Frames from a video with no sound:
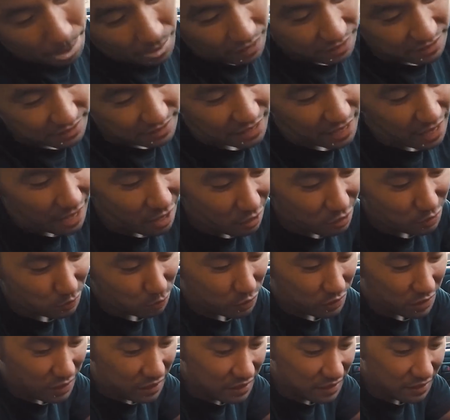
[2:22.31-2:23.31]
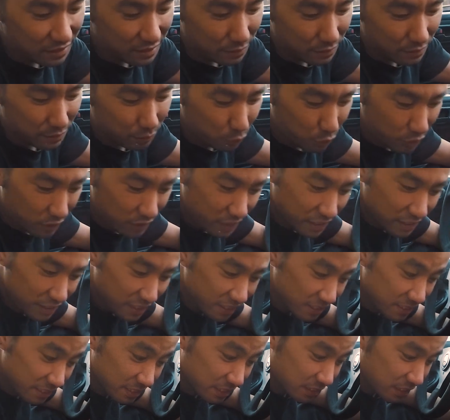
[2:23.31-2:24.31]
is housed within
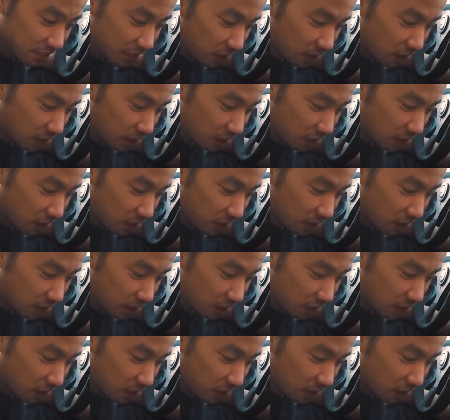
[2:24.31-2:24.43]
this